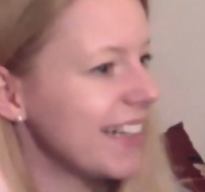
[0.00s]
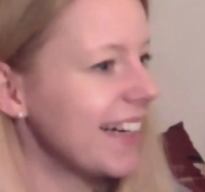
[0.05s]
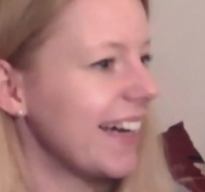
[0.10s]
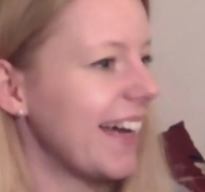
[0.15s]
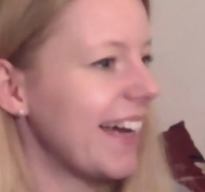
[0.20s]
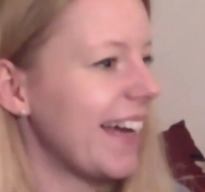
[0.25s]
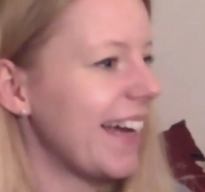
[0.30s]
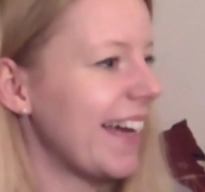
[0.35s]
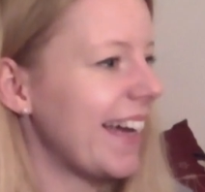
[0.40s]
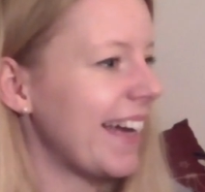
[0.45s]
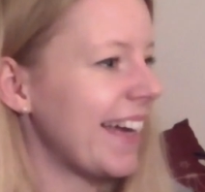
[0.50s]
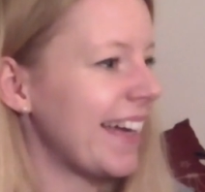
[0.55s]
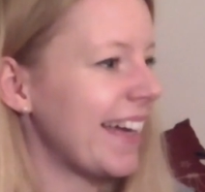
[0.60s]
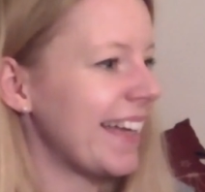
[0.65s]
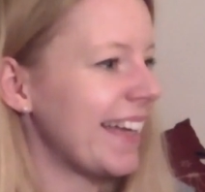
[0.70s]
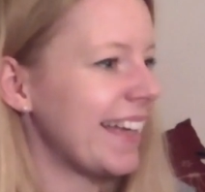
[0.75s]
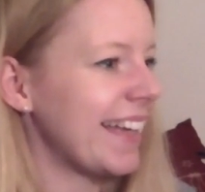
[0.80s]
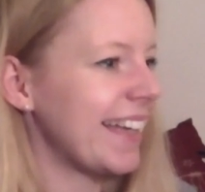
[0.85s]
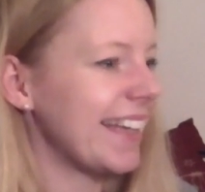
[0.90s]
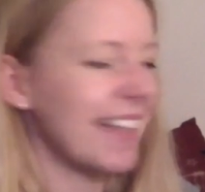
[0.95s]

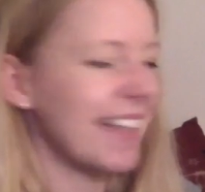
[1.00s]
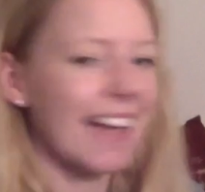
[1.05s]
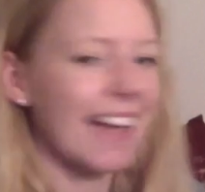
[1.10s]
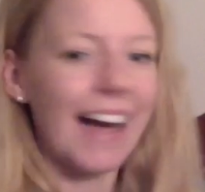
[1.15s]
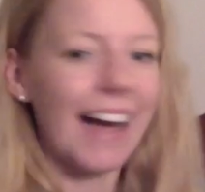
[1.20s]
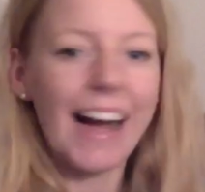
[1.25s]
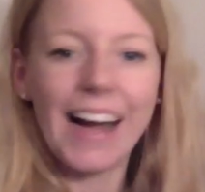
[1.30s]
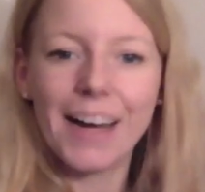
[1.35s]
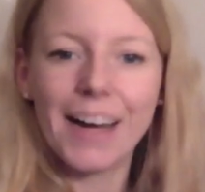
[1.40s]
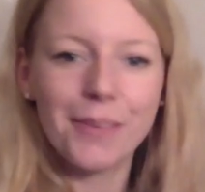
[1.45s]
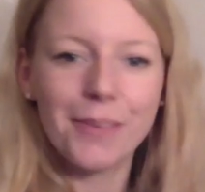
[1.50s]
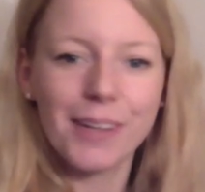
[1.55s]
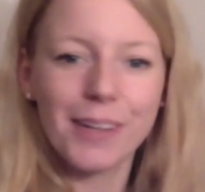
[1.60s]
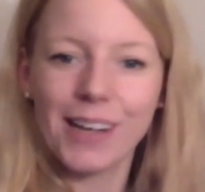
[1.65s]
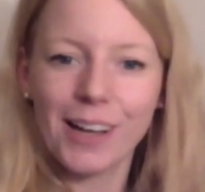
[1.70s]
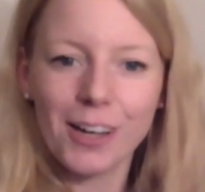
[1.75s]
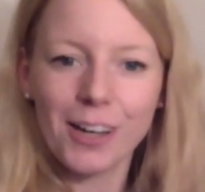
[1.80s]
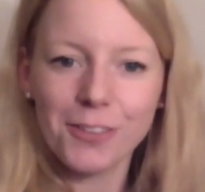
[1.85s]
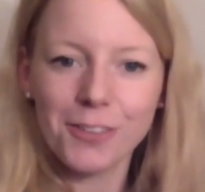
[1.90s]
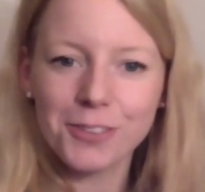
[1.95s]
And I would
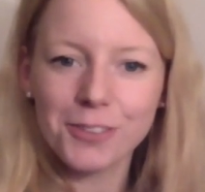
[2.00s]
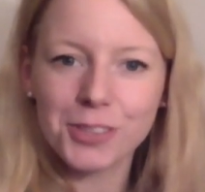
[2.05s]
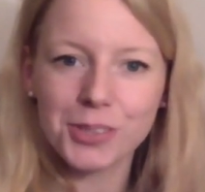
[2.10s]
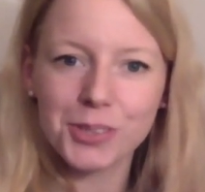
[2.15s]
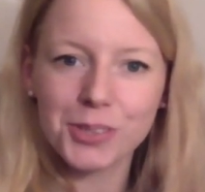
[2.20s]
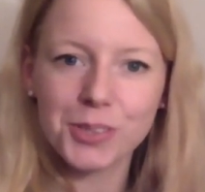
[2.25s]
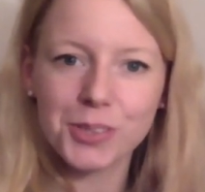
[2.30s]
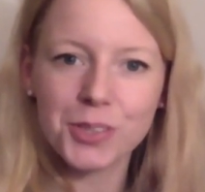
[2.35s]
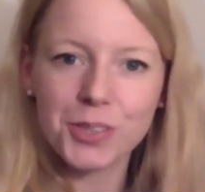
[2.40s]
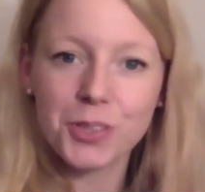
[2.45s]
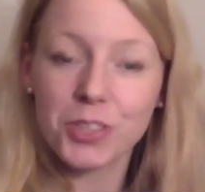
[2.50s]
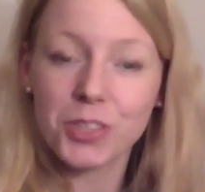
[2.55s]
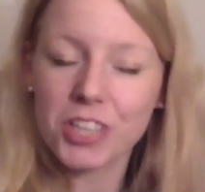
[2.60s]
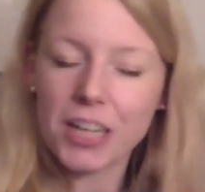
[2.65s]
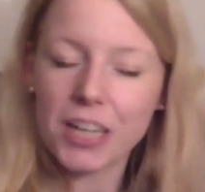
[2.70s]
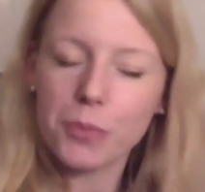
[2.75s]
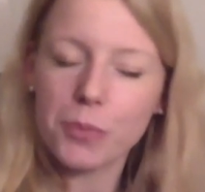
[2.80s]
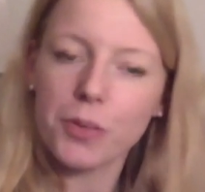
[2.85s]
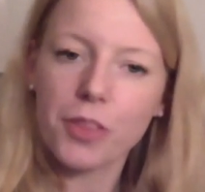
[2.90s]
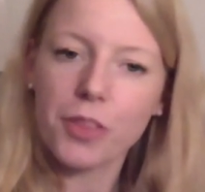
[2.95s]
love to chat
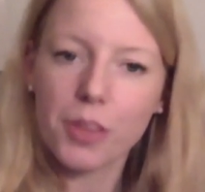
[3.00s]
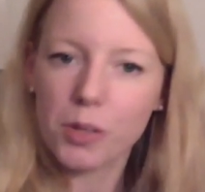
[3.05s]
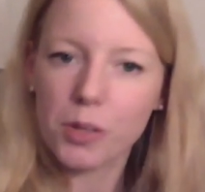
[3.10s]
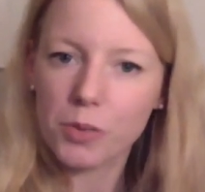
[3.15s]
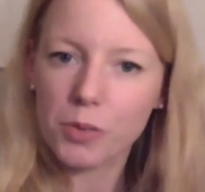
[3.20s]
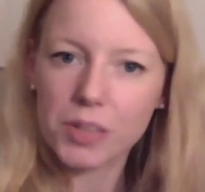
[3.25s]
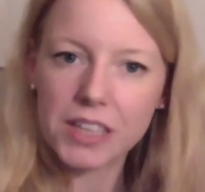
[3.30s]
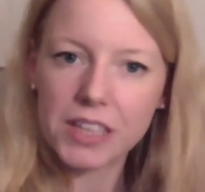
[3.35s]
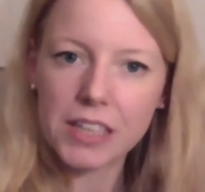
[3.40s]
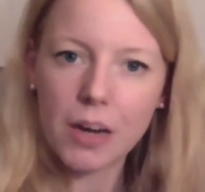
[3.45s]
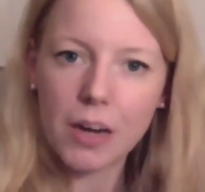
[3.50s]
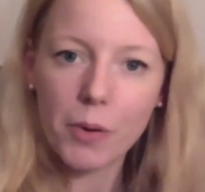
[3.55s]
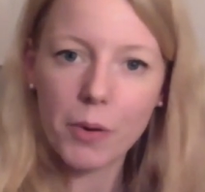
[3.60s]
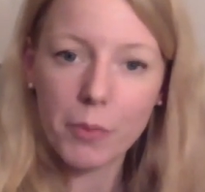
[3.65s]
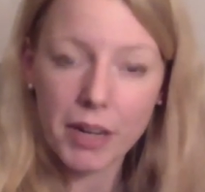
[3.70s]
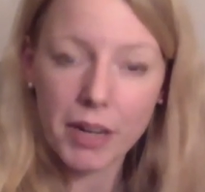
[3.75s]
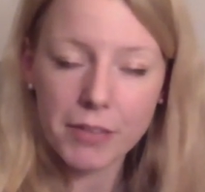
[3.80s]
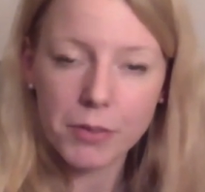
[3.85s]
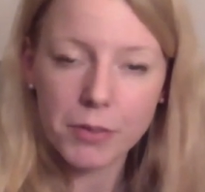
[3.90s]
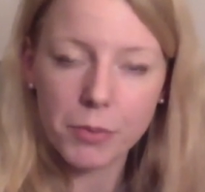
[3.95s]
with you in our
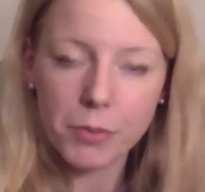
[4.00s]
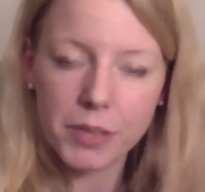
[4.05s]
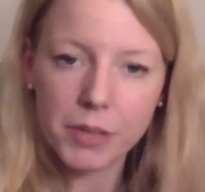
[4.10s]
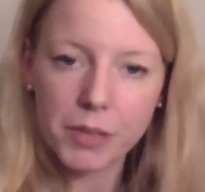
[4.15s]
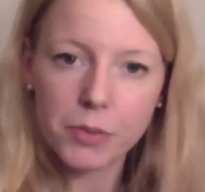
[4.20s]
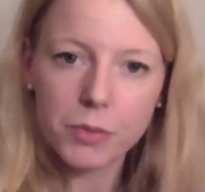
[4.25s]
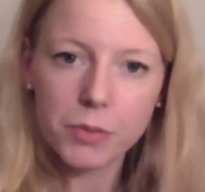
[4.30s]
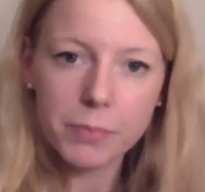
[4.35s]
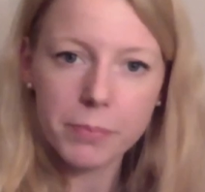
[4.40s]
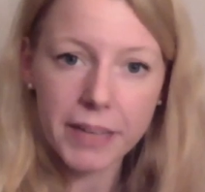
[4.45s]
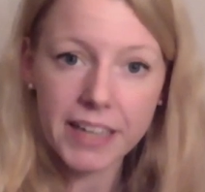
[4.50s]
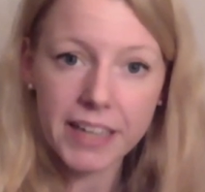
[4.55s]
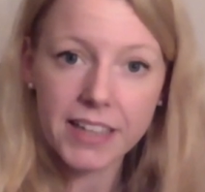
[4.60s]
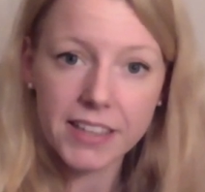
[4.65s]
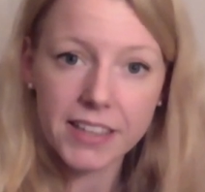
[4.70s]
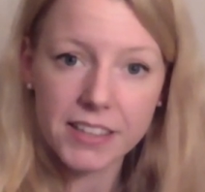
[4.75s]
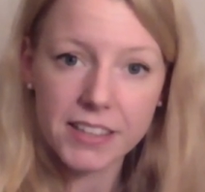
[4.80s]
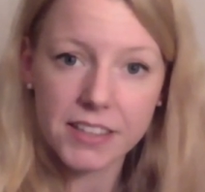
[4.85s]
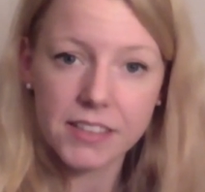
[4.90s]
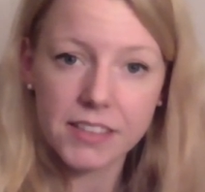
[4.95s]
Ravelry group,
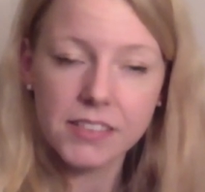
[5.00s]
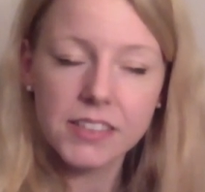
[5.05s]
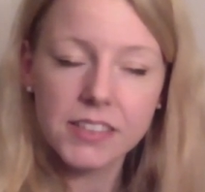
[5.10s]
Ananita,